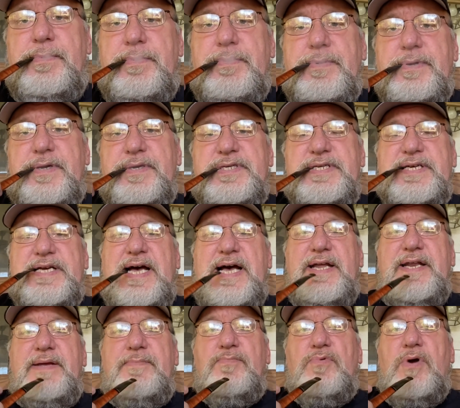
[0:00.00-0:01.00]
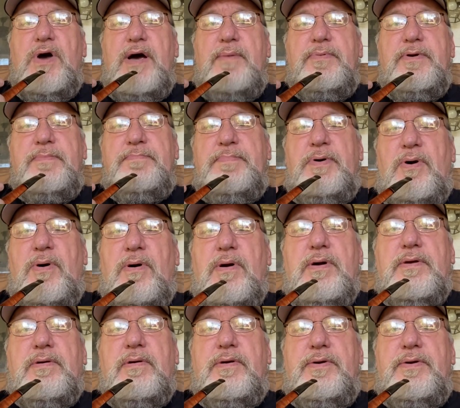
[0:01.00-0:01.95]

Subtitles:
there's a guy named Robert Parker